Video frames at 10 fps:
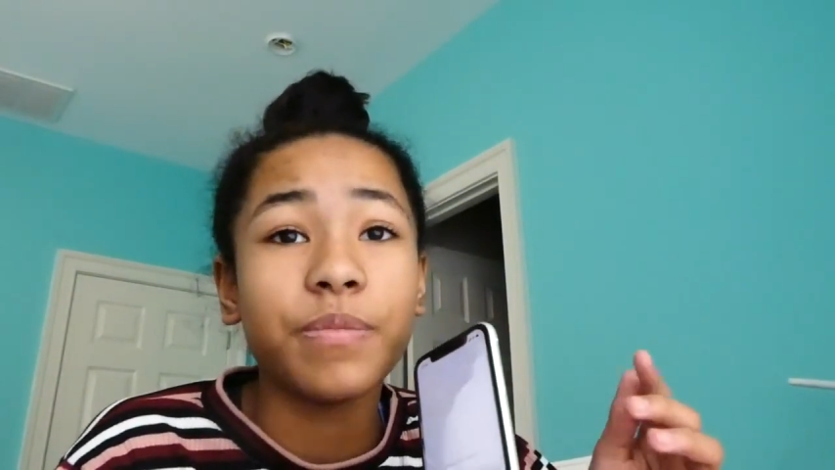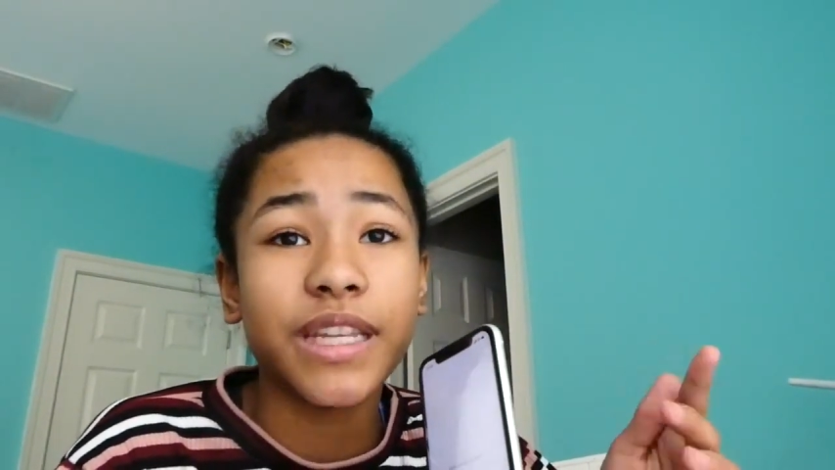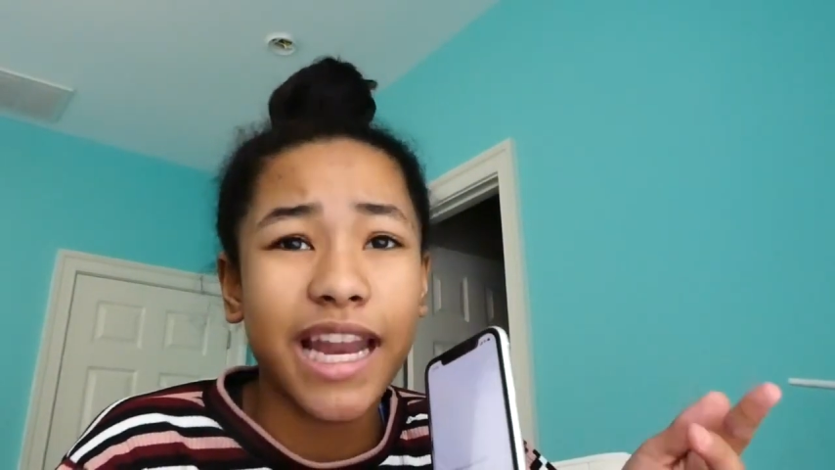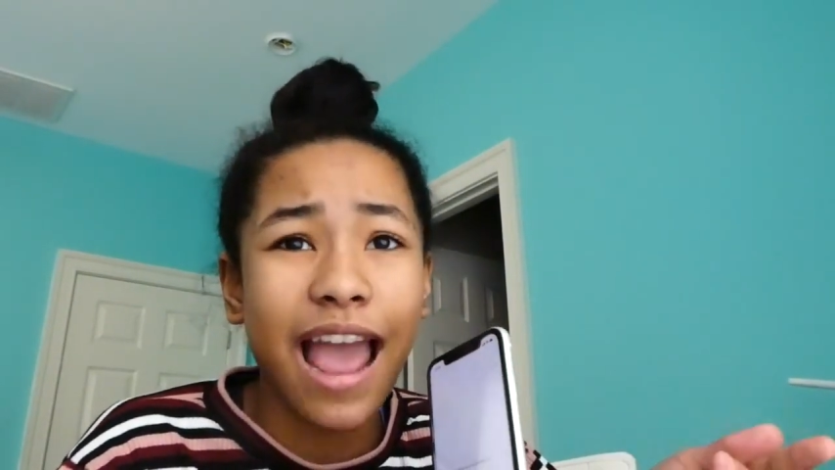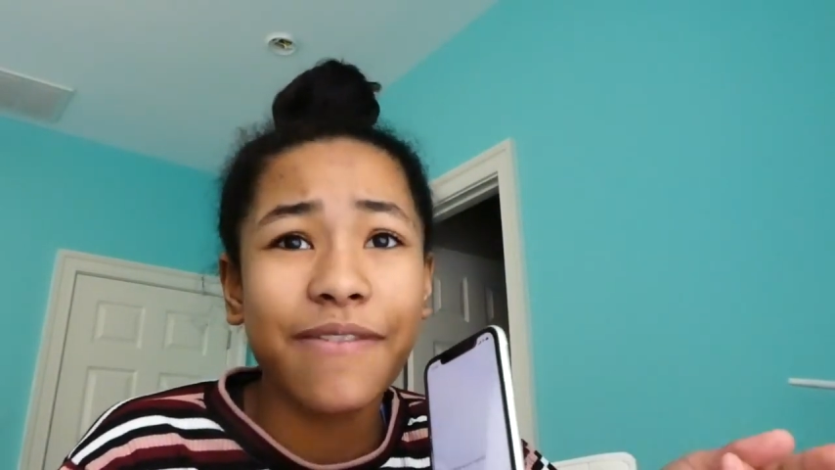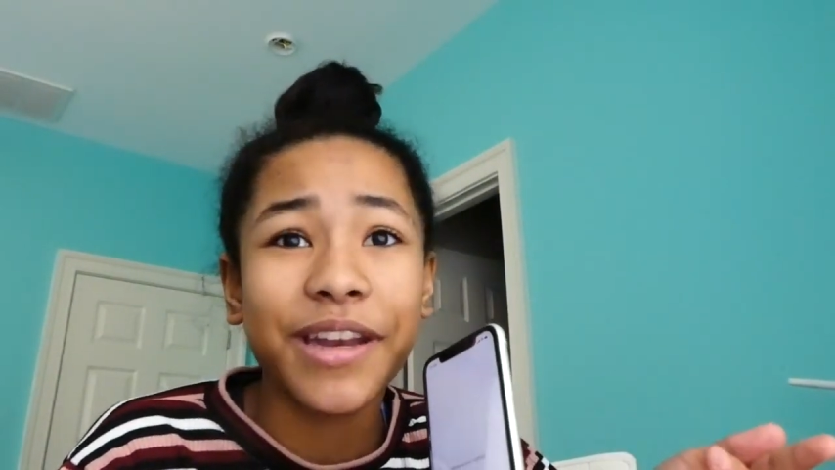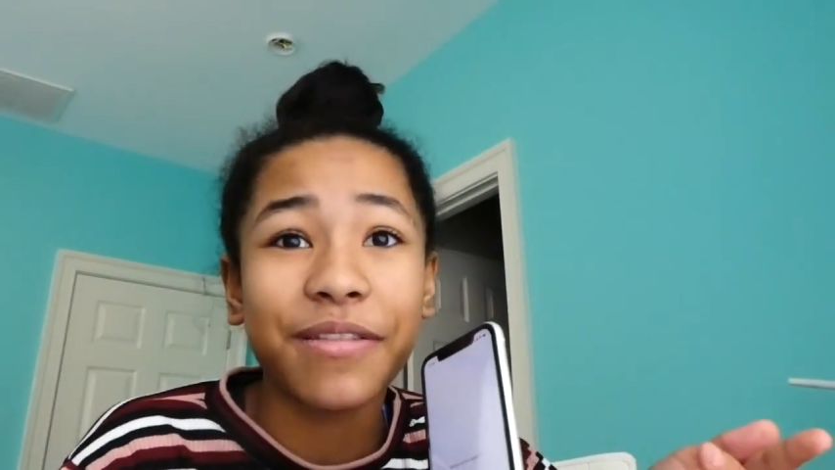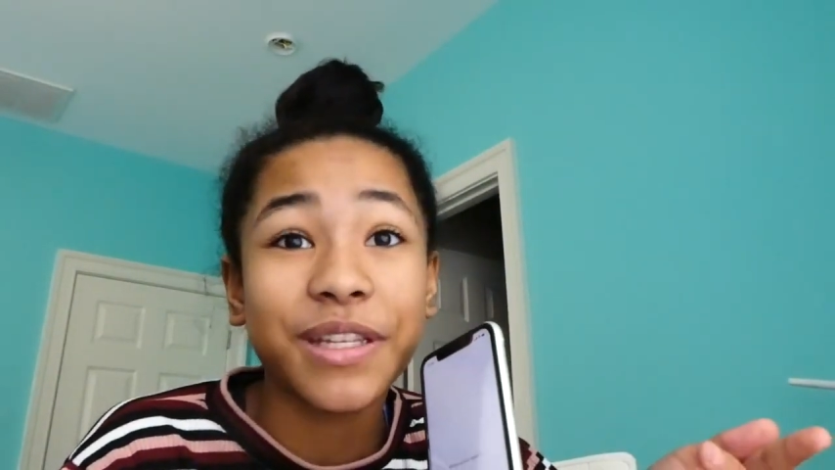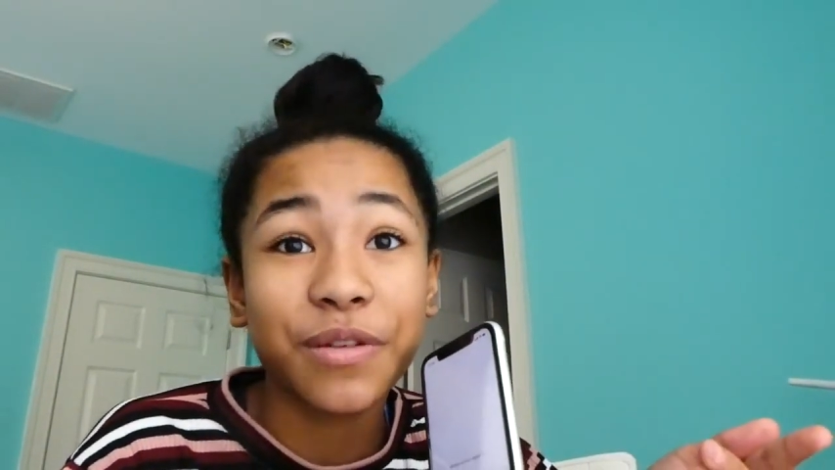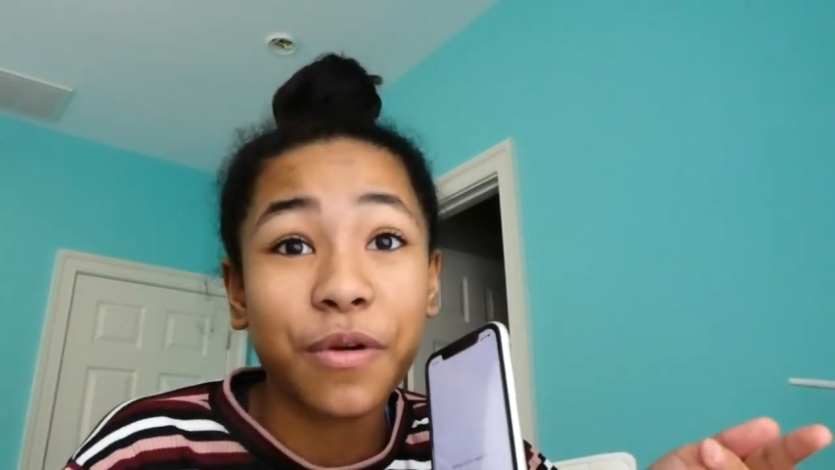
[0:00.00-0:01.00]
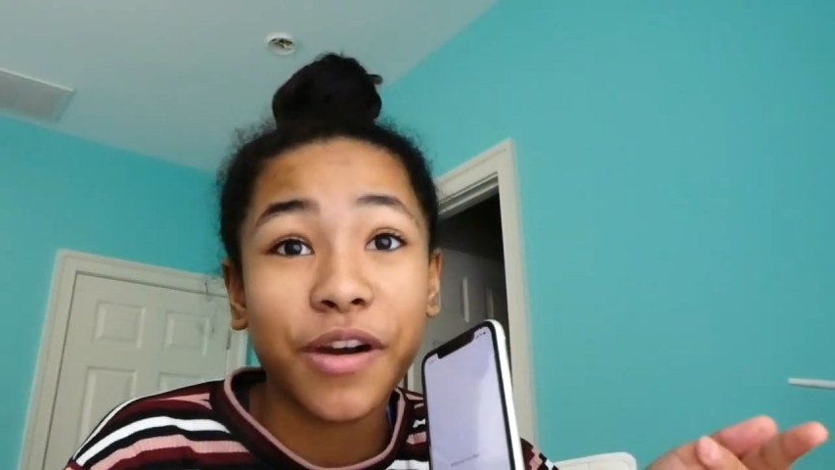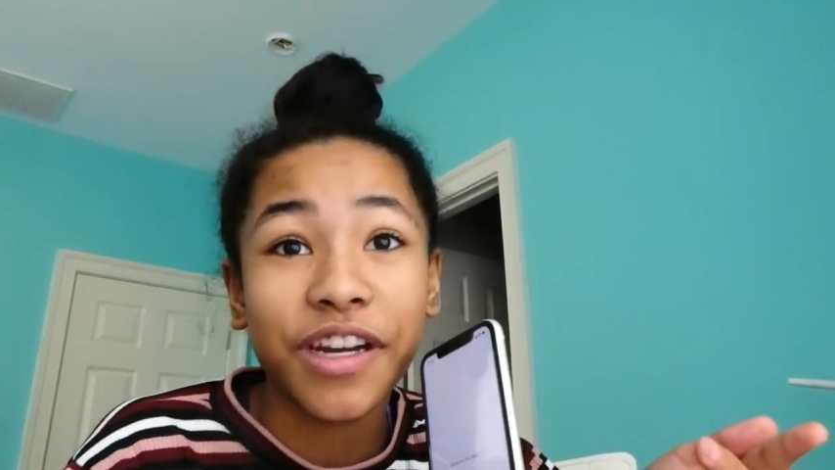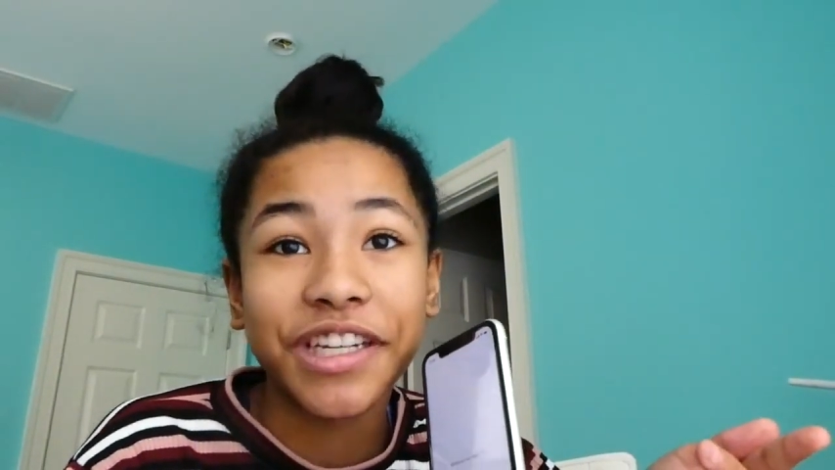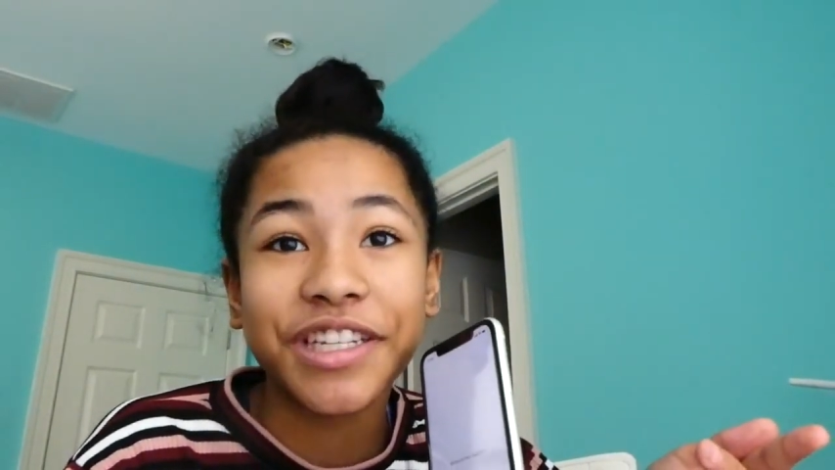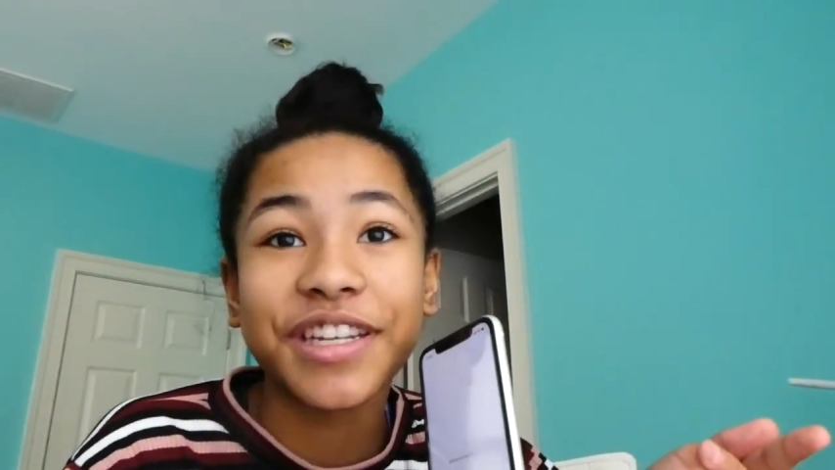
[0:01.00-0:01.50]
didn't have enough
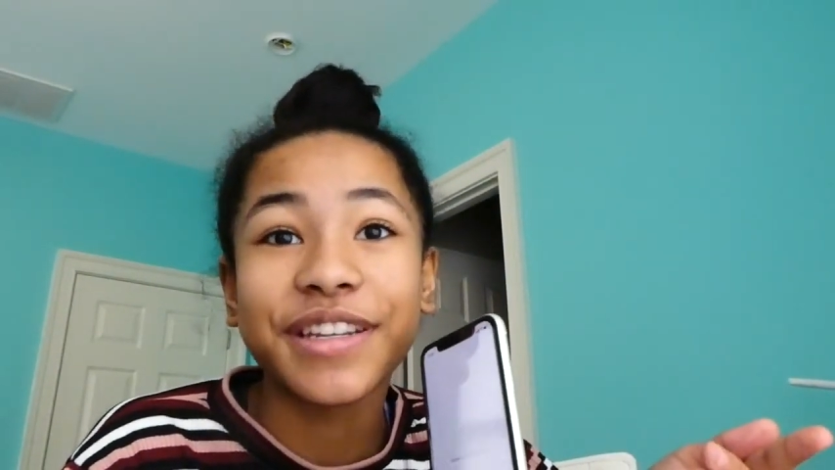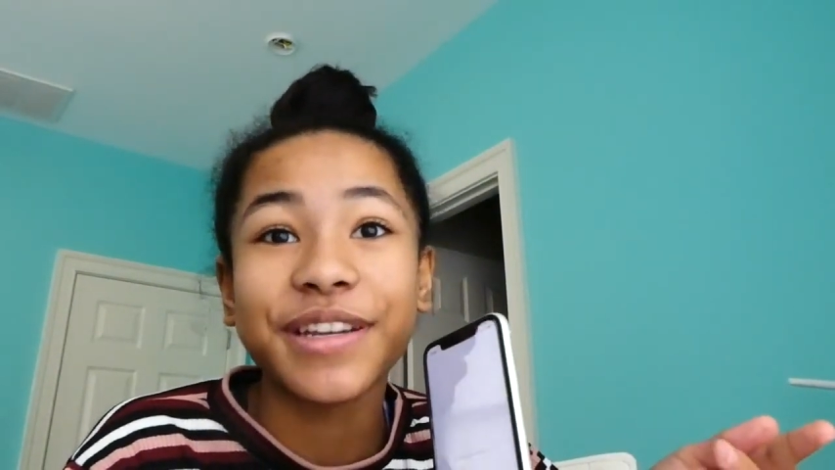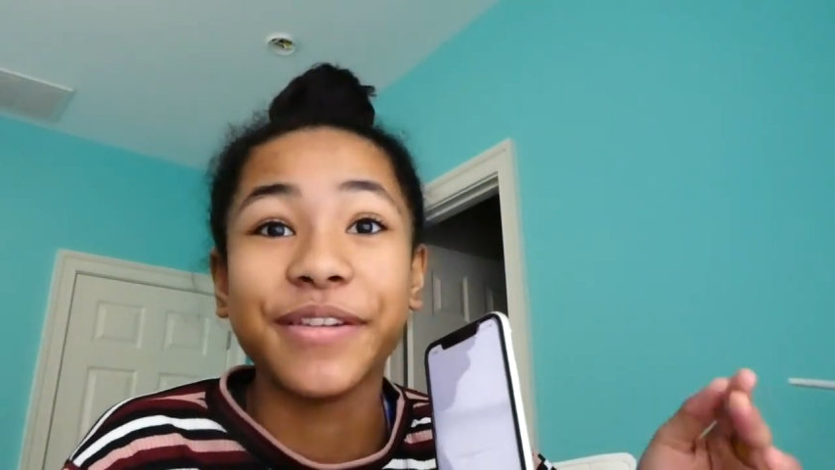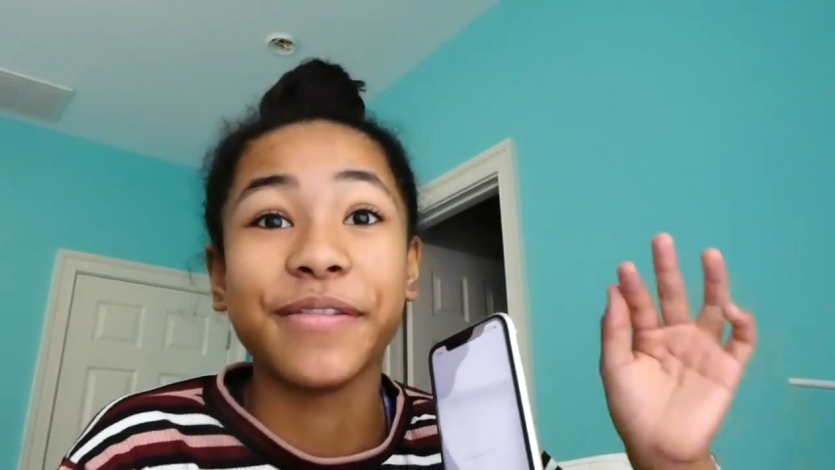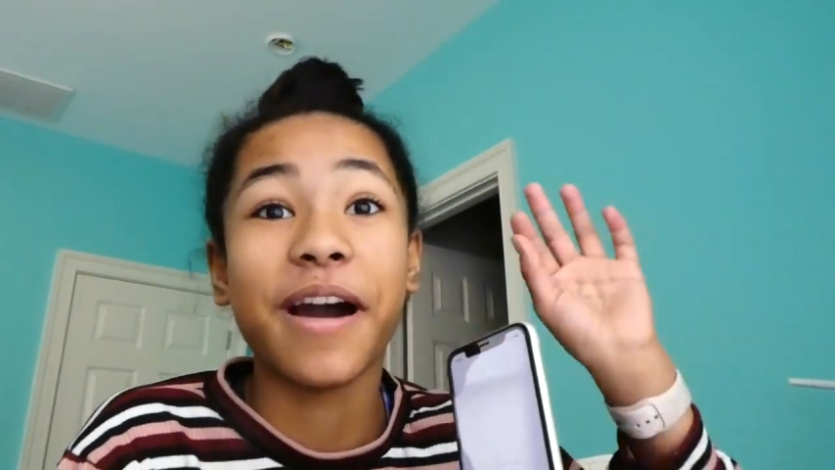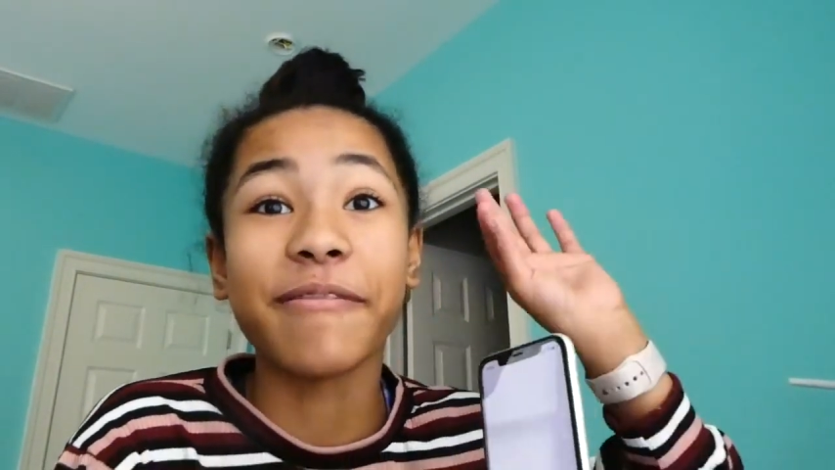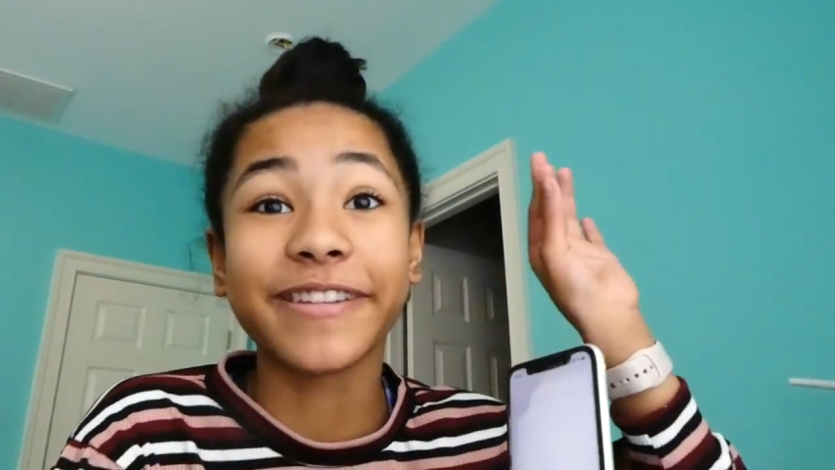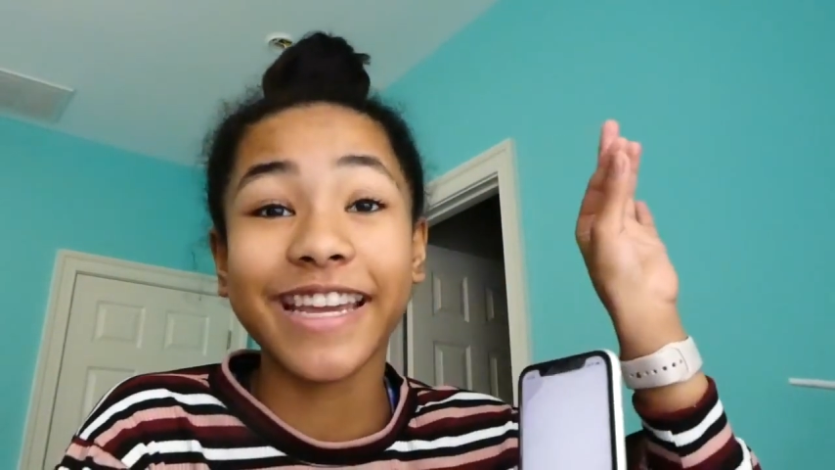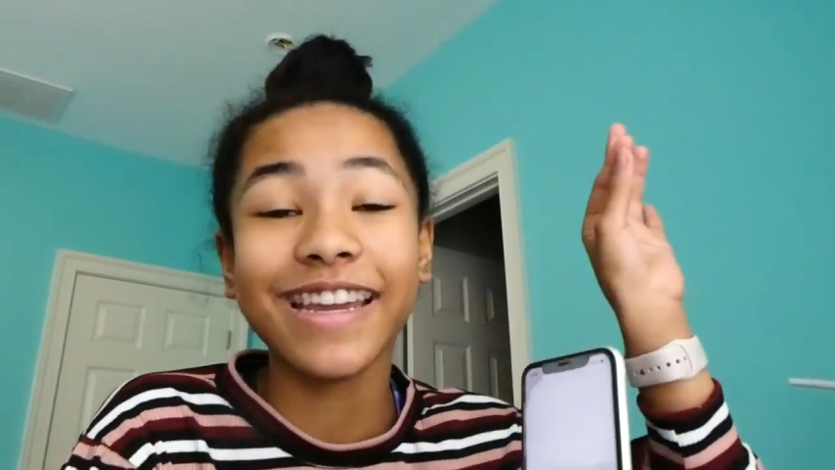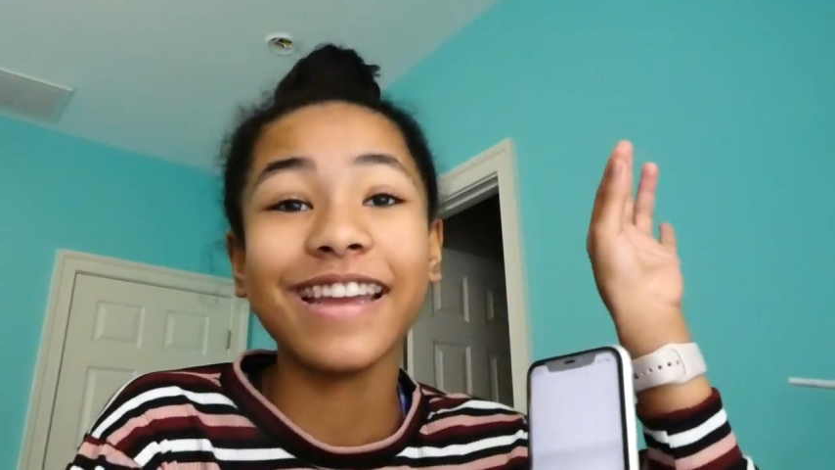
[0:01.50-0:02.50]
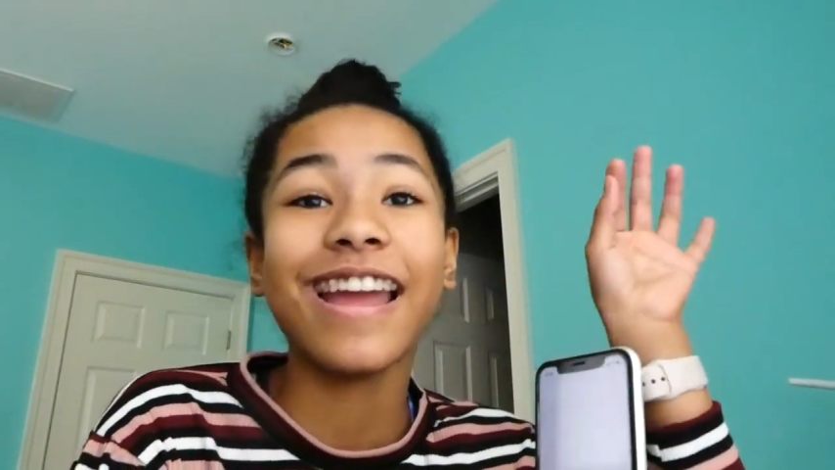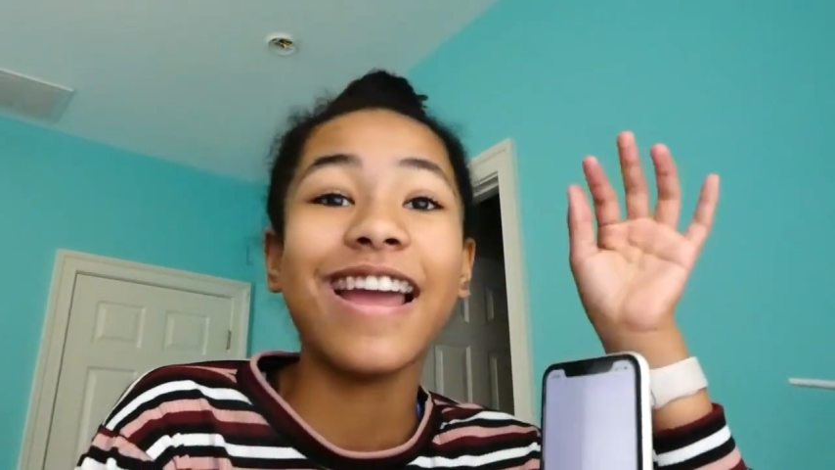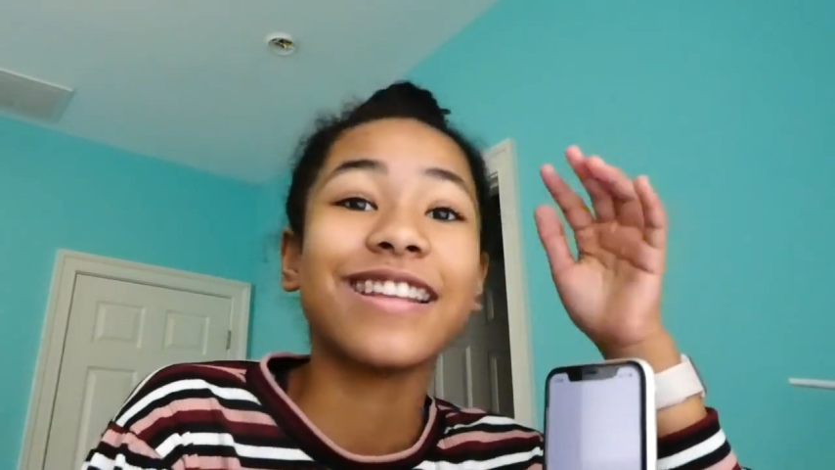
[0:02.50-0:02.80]
storage to update.